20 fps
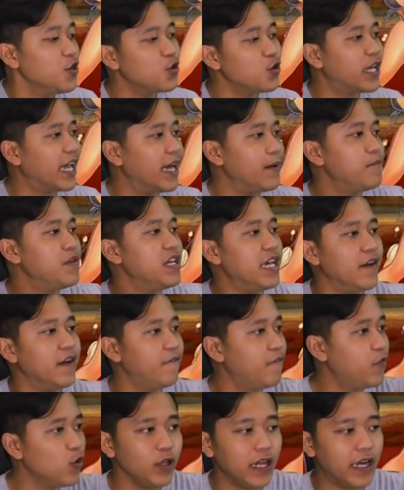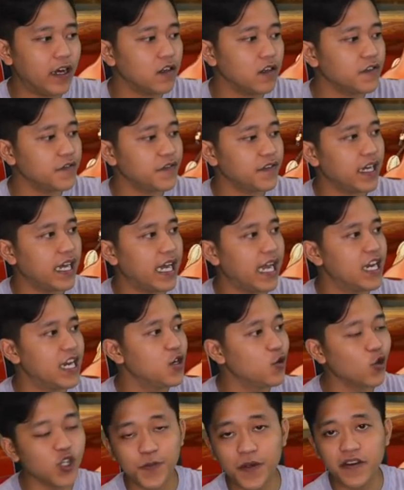You can be at full health
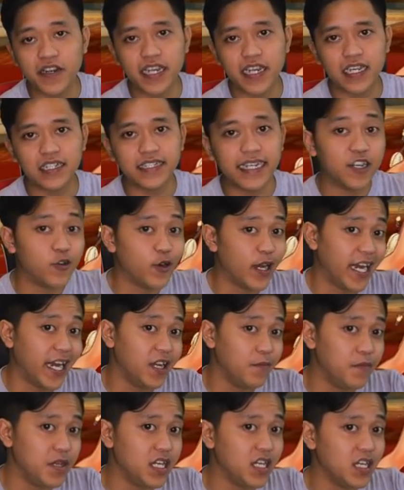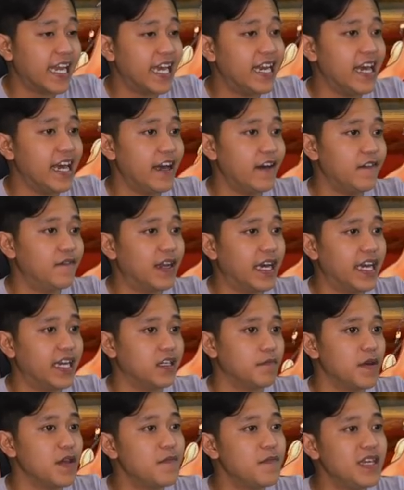and no spirit gauge, and your enemy can have
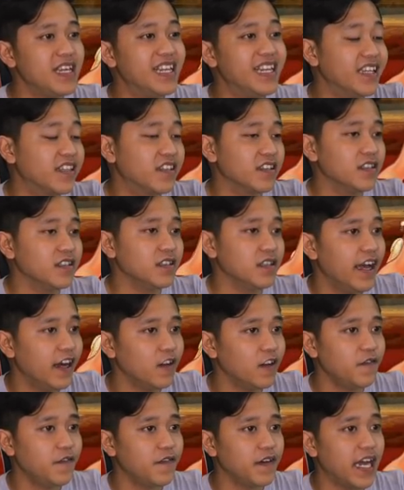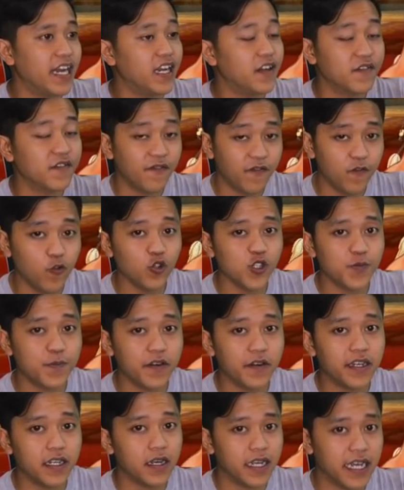like maybe little health and a full
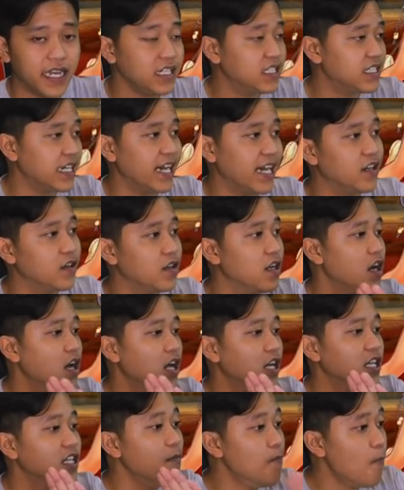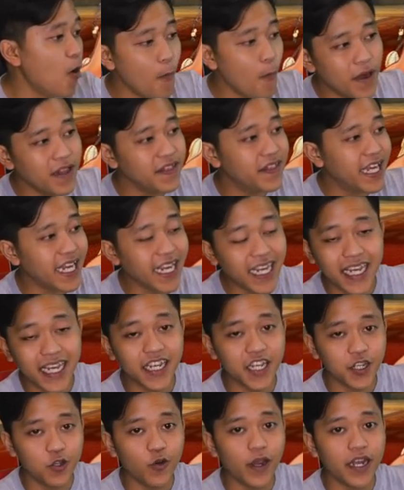spirit gauge, and the moment they
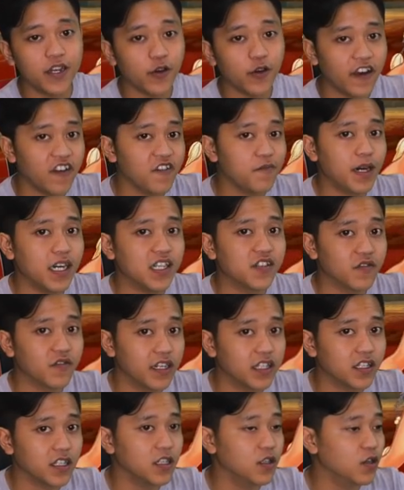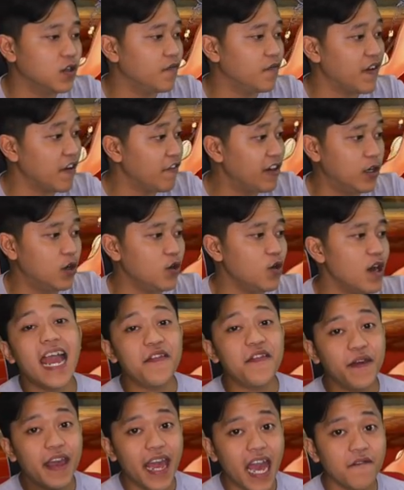hit you and your health bar is very low,
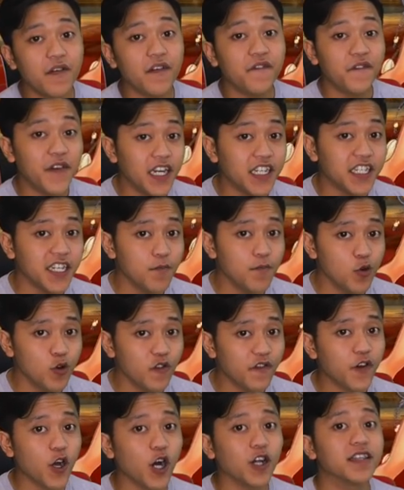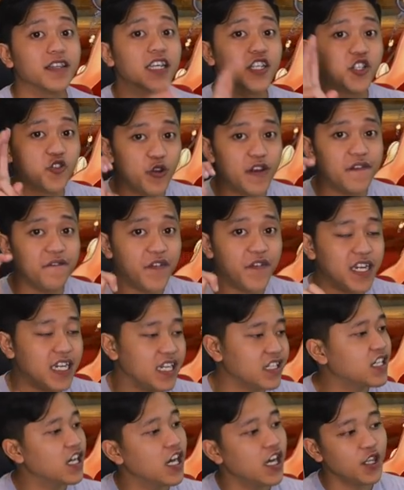and they have a finishing move called the dream
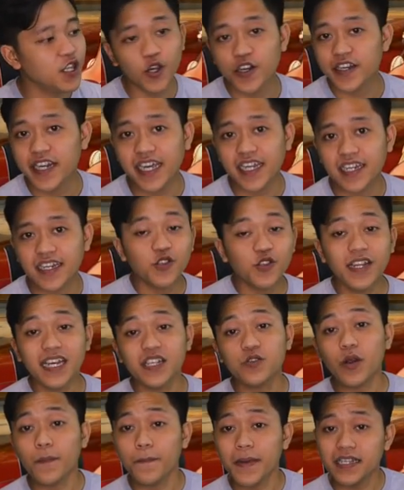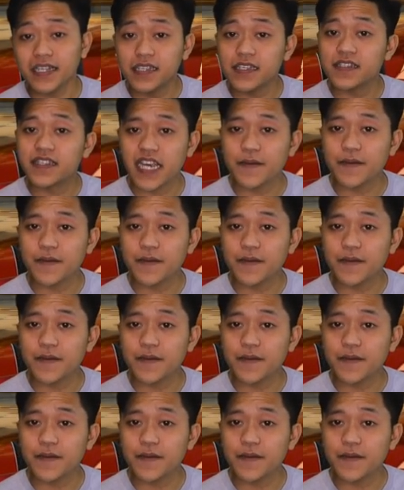finish, you're dead. So that's what makes this